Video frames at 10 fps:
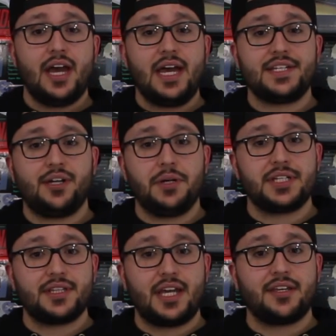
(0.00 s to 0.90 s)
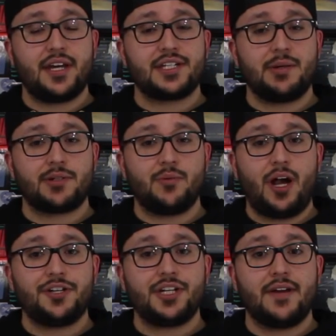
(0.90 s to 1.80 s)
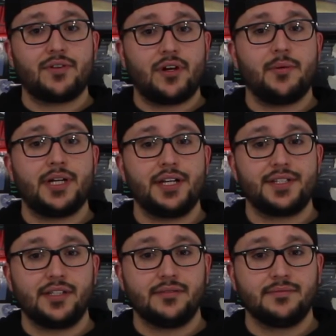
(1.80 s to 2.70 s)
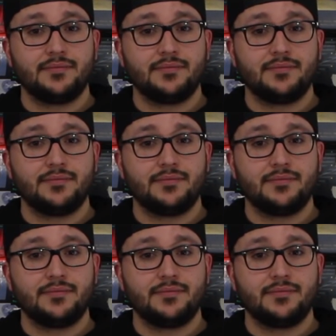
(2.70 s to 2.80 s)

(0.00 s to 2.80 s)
As always, thank you guys so much for watching and have a great week hunting.